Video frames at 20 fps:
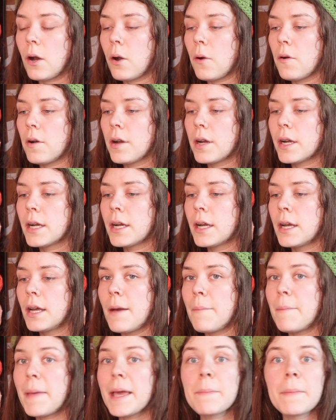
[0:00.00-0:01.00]
or
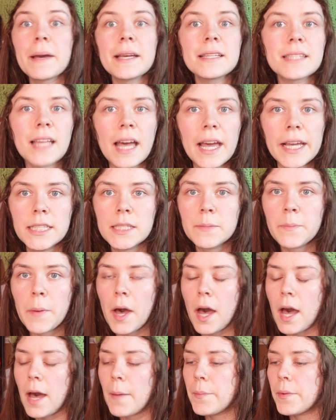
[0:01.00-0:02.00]
make my signs
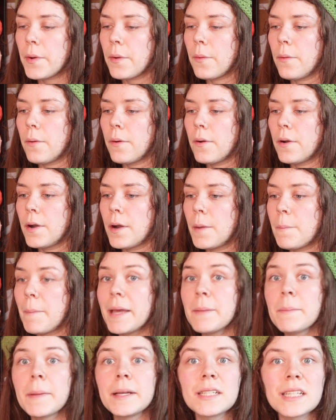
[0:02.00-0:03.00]
pop, or
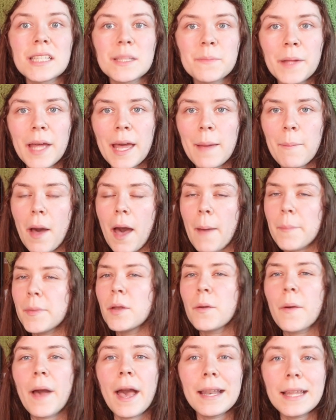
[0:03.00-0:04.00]
make my display pop,
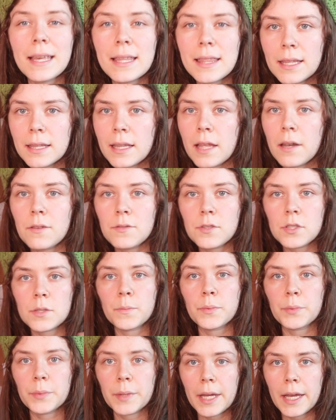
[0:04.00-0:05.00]
you know, anything that'll
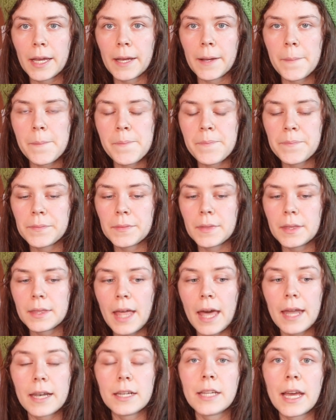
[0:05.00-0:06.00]
just bring
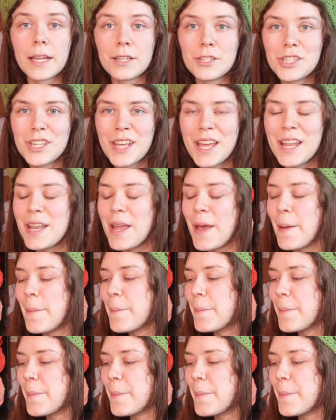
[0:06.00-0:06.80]
that attention.